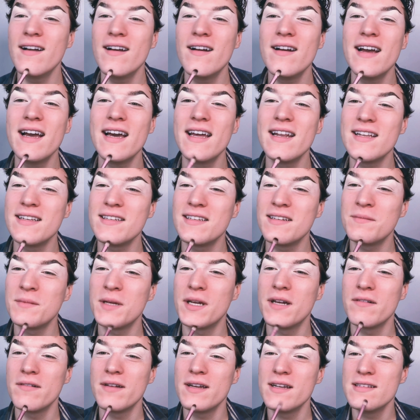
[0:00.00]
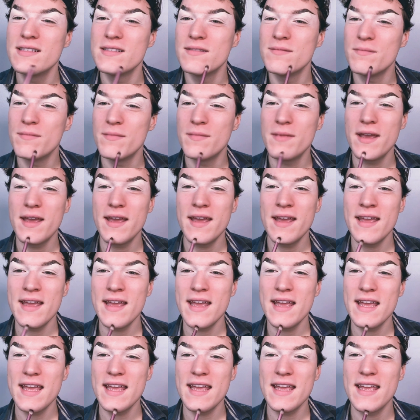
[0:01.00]
add it to my
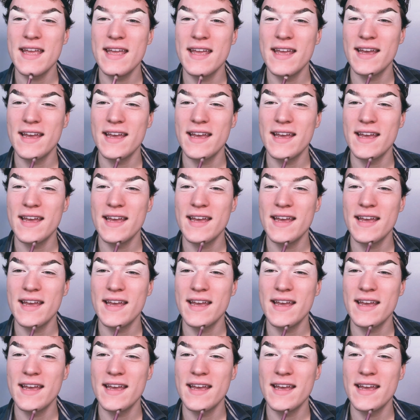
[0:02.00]
resume.